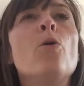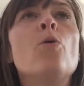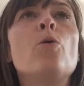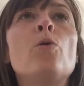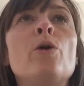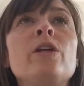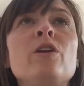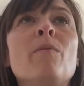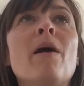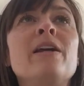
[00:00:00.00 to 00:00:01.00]
Or
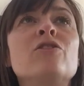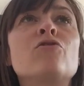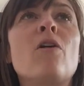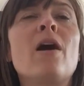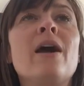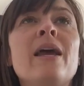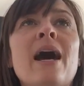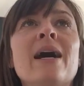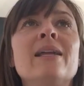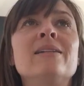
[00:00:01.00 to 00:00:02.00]
you might try
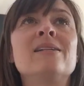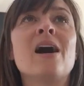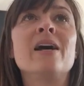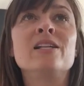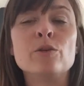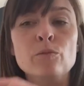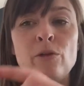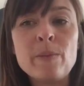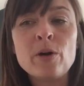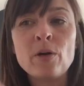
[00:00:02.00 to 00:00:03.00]
and tie some
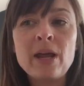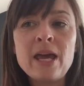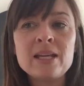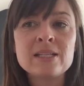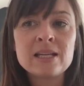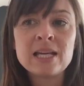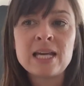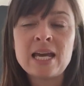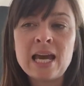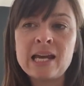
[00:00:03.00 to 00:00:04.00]
ribbon on it,
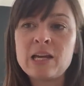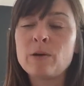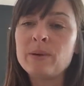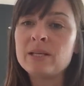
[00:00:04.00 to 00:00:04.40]
and it could